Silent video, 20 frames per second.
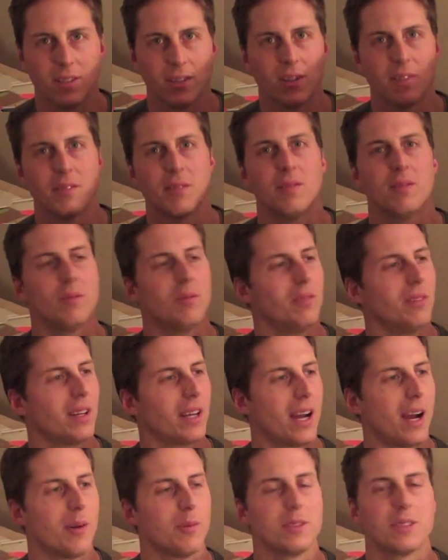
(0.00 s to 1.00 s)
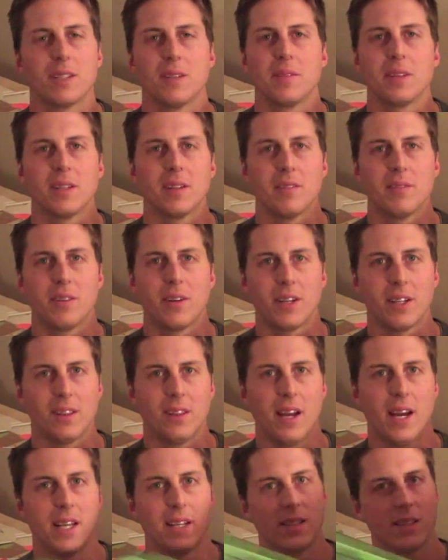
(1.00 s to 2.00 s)
if a guy was giving it a very
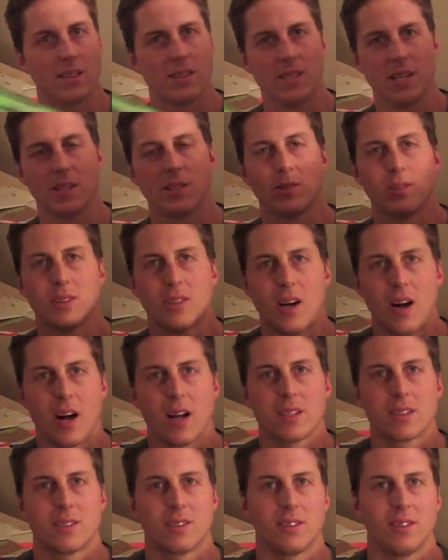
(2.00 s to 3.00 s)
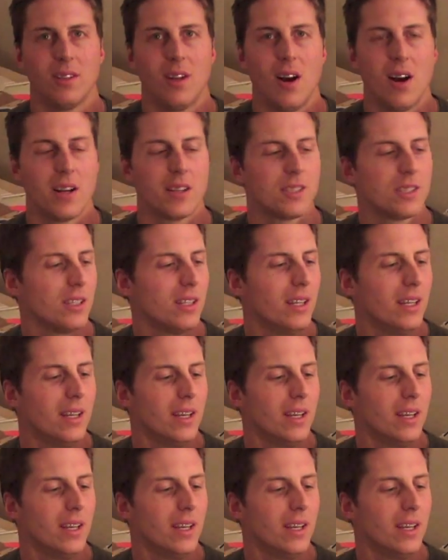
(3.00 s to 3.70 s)
light, gentle toss on a launch,